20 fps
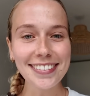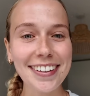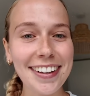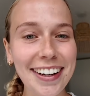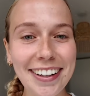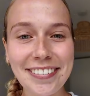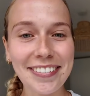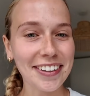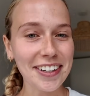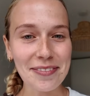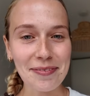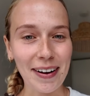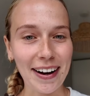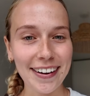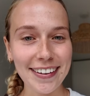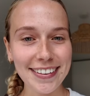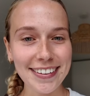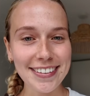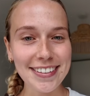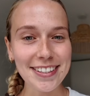I run a
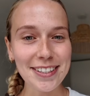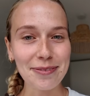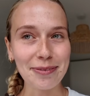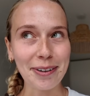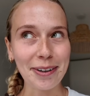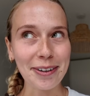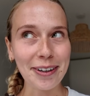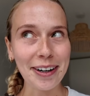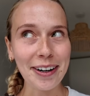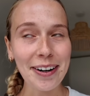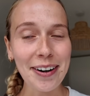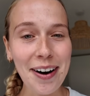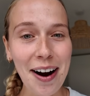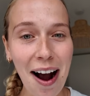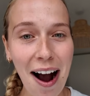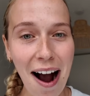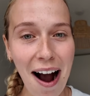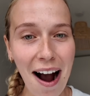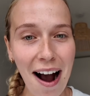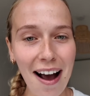marathon tomorrow.
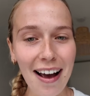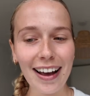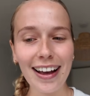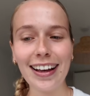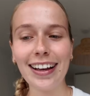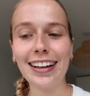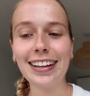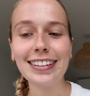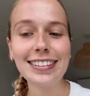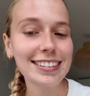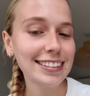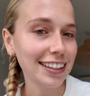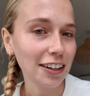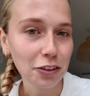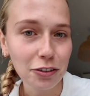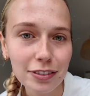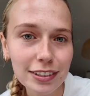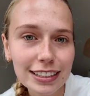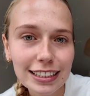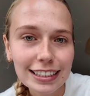It's
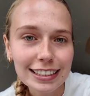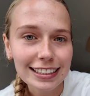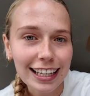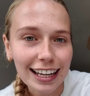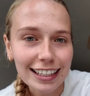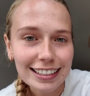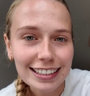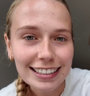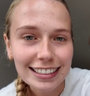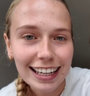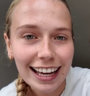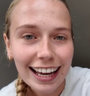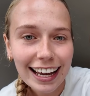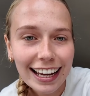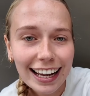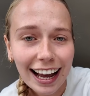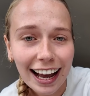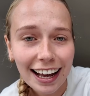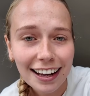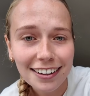obviously
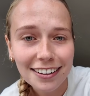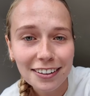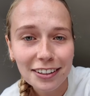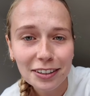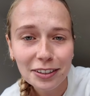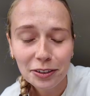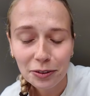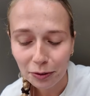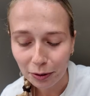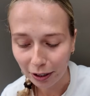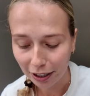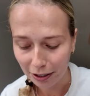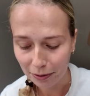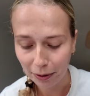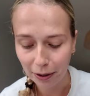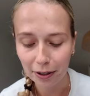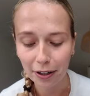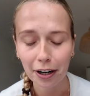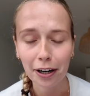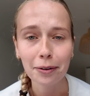Saturday, and look what I
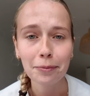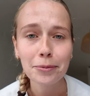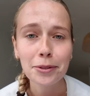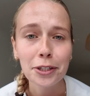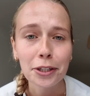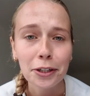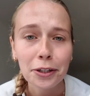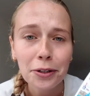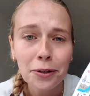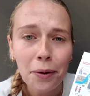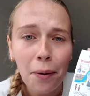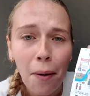woke up to.